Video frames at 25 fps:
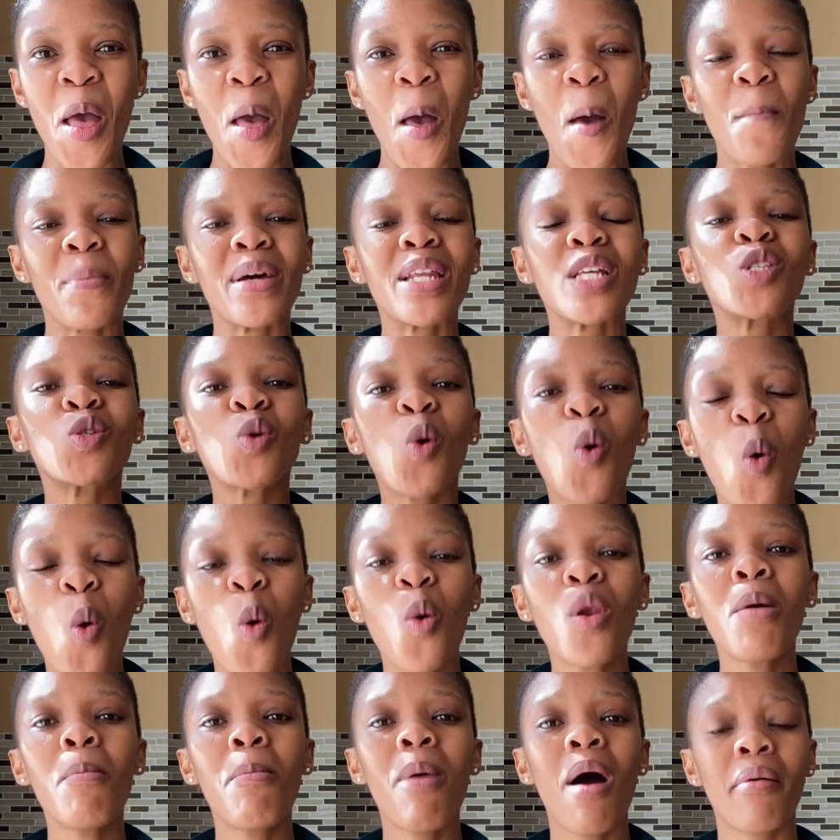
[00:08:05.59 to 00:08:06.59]
But it's all
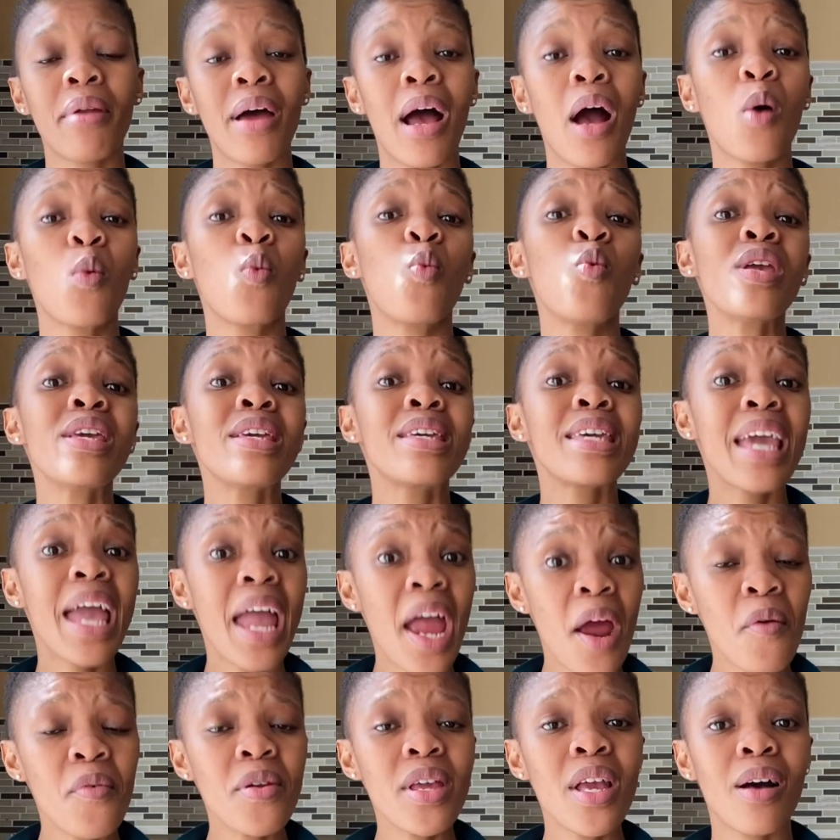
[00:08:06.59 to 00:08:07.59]
about how we
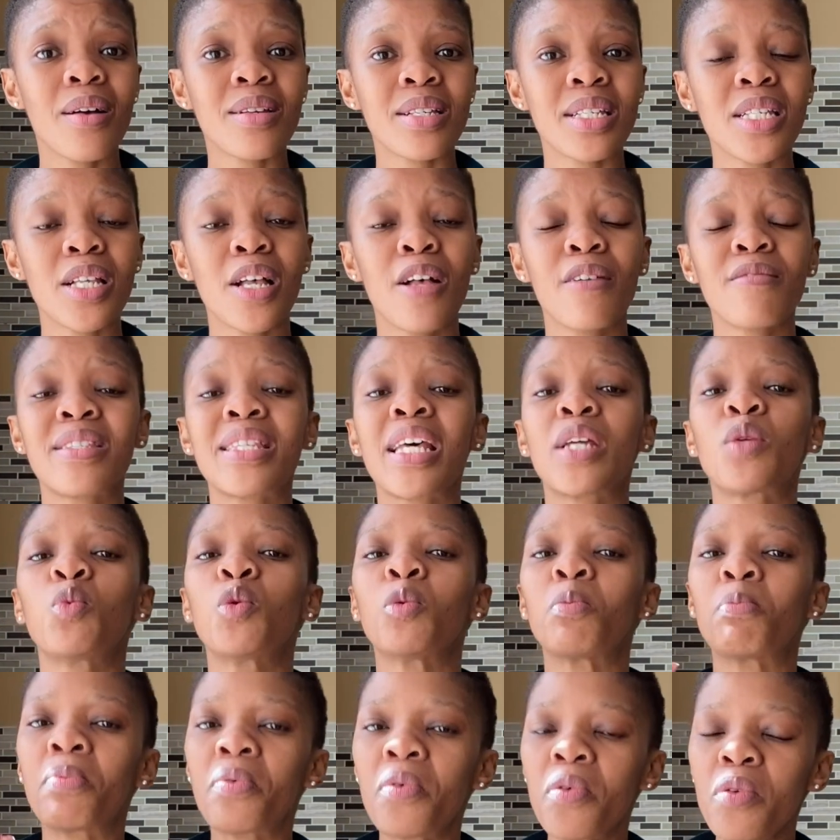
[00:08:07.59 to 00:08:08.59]
carry ourselves that will
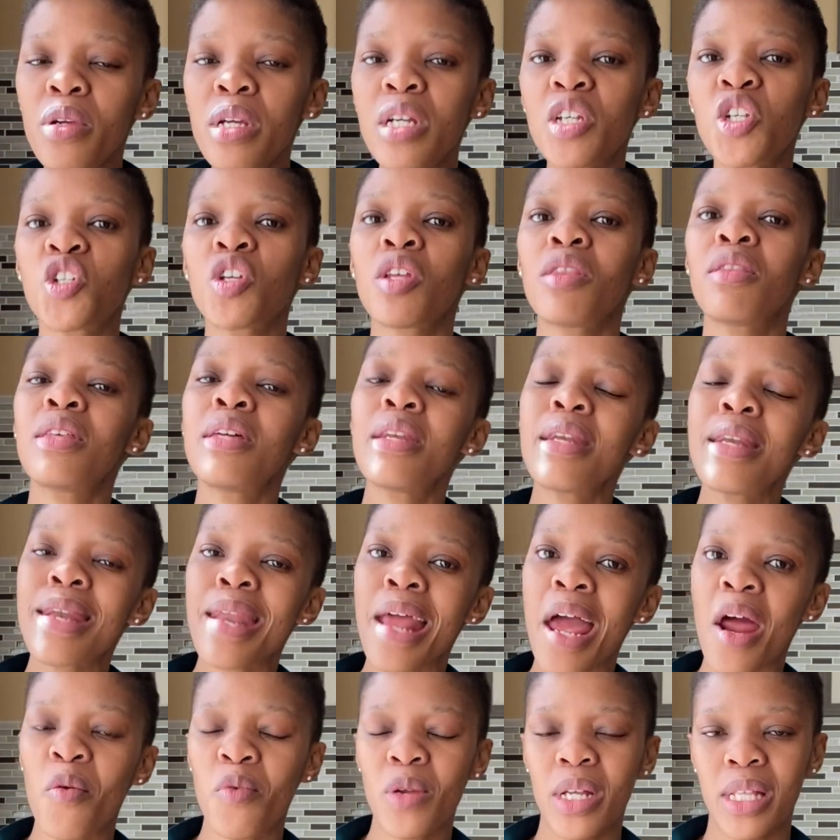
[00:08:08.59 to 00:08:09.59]
preach the
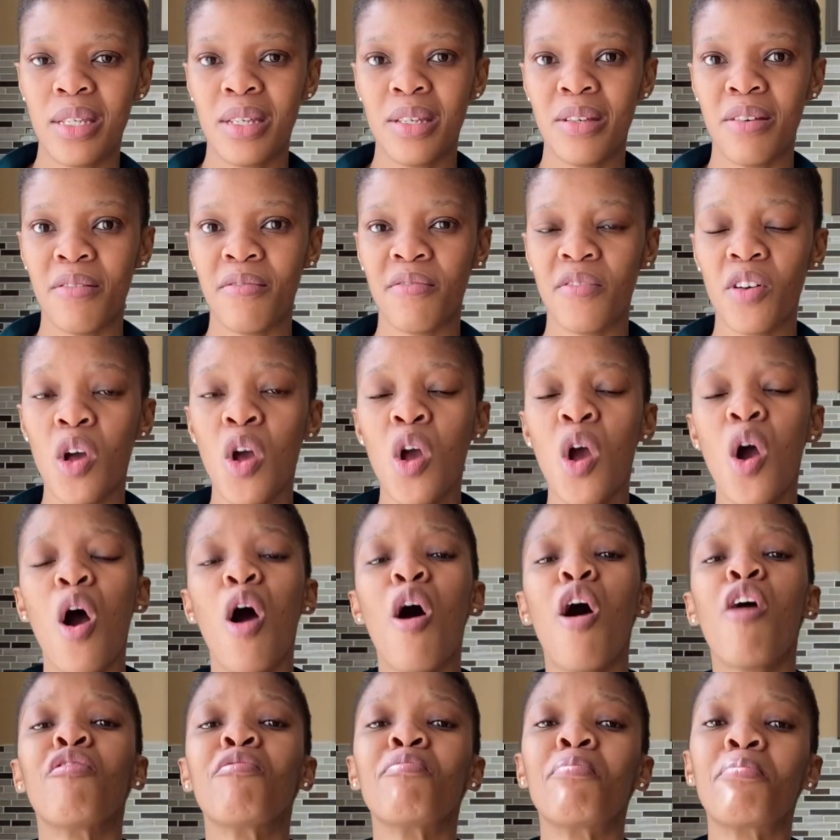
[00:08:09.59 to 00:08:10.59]
narrative
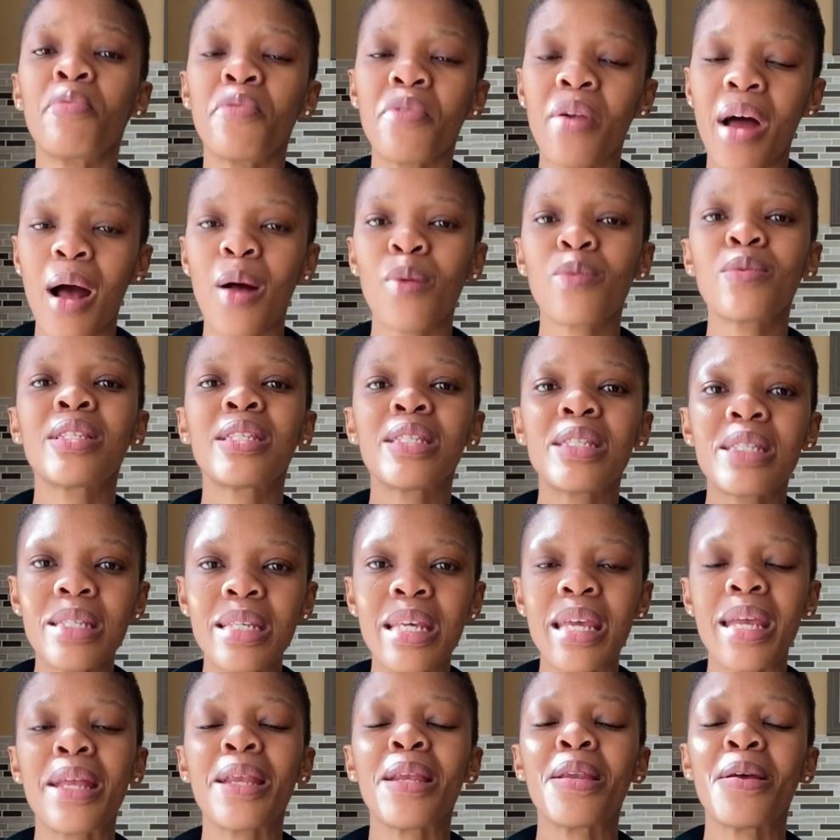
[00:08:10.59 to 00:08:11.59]
of brown
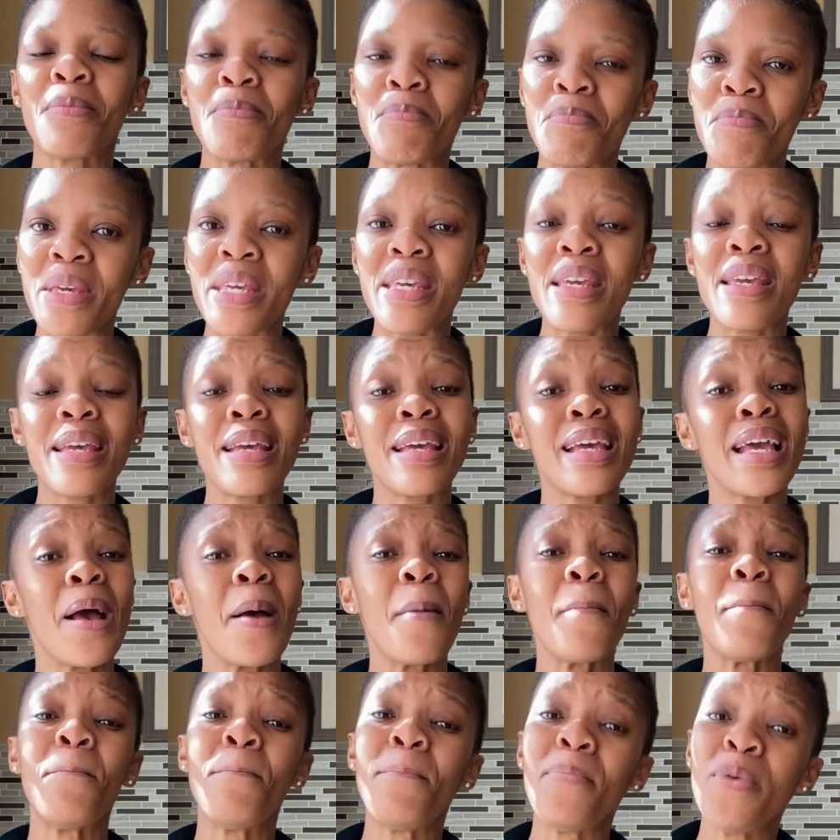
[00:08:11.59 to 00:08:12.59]
skin being
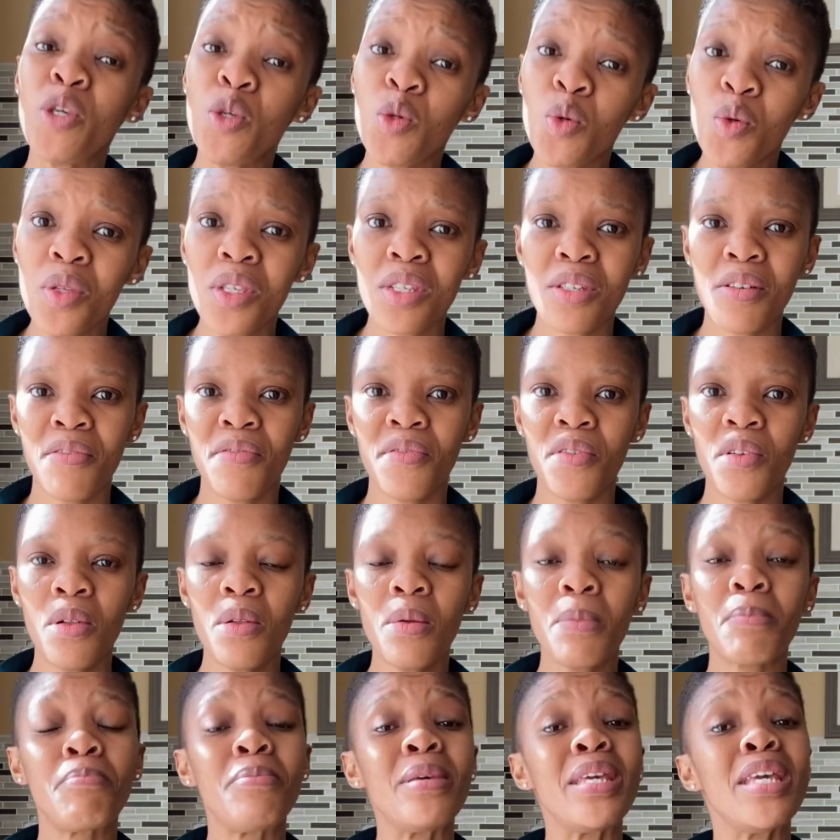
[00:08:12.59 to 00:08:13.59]
beautiful,
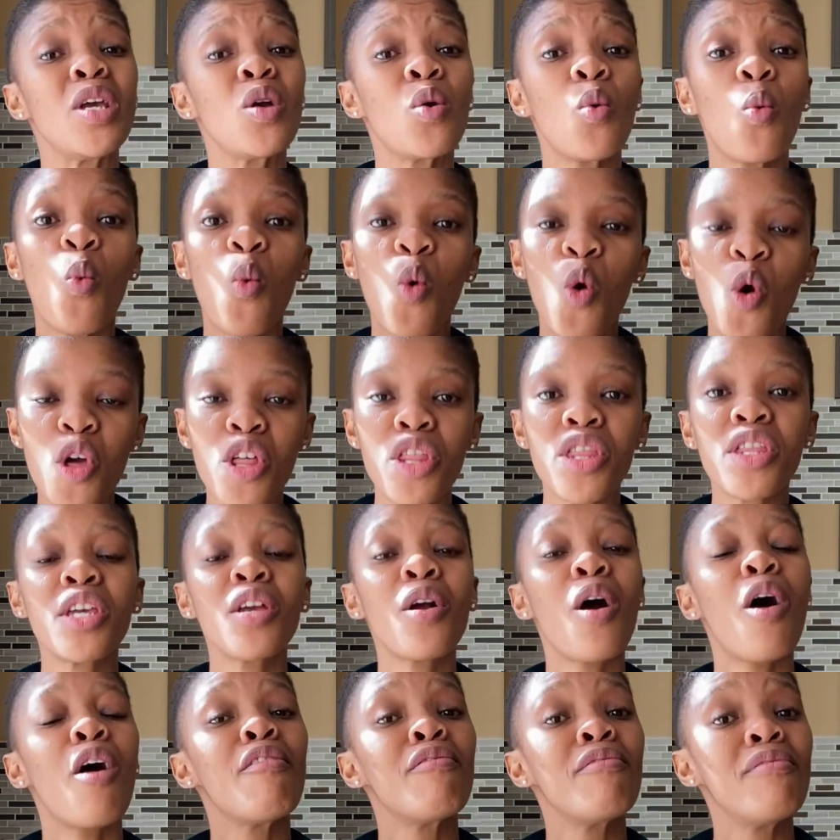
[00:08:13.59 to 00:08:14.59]
being worthy
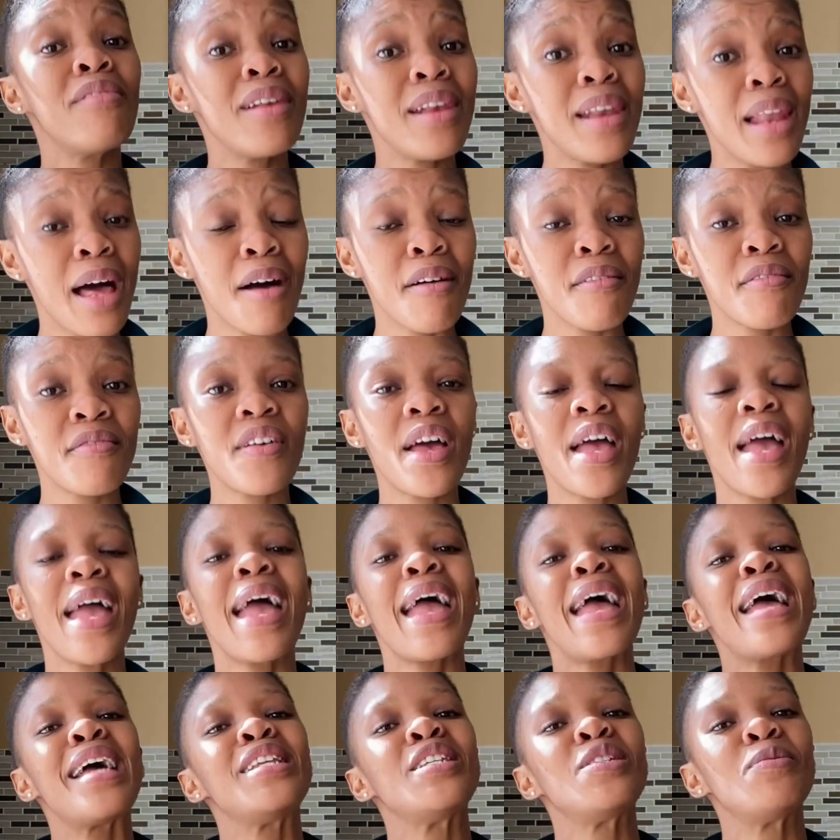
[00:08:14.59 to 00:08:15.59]
of love,
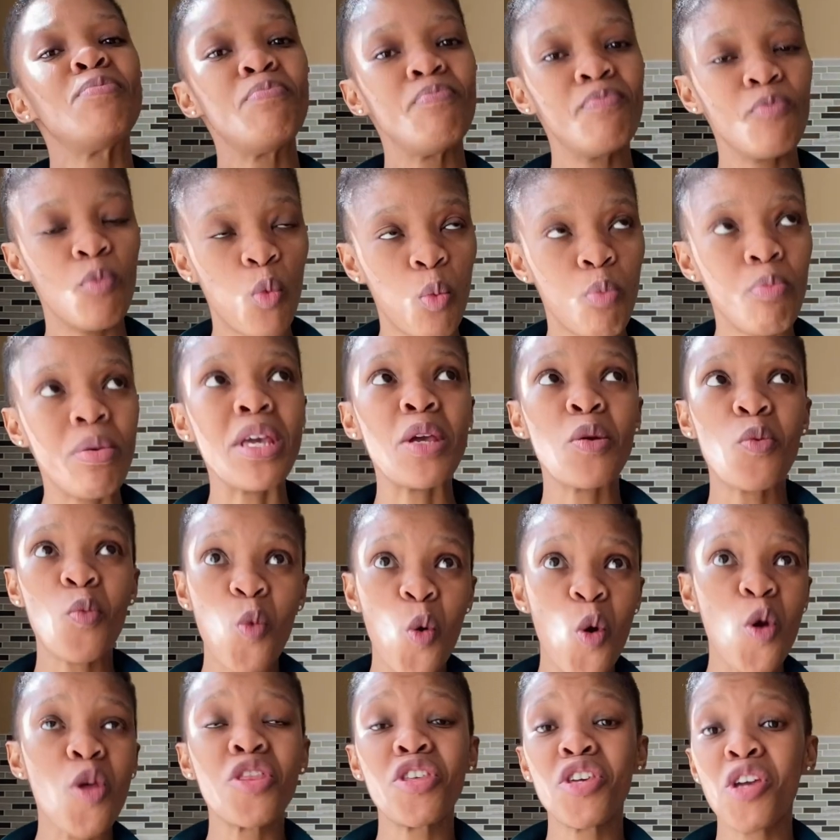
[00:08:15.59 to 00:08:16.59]
and being
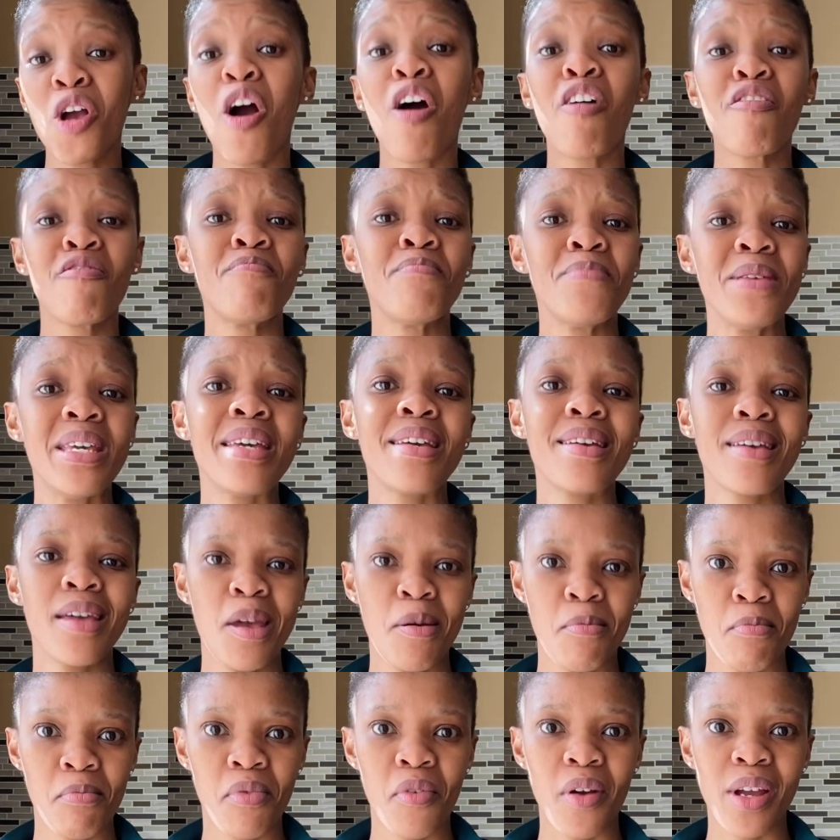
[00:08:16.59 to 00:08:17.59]
worthy of being
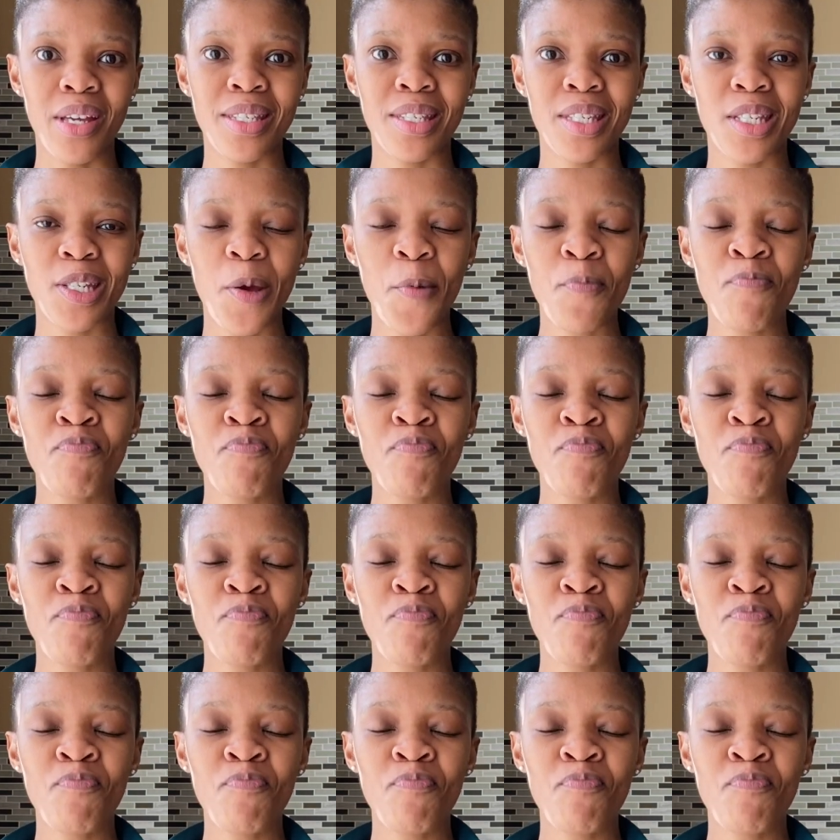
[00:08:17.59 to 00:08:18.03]
embraced.